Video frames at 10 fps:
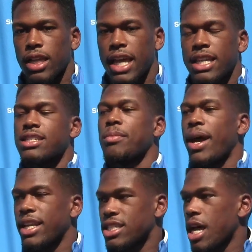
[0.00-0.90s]
getting
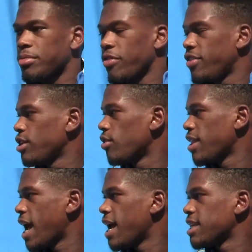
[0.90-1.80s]
somebody to stop their feet on
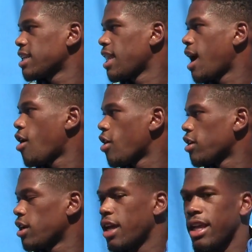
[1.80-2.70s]
that is a lot harder.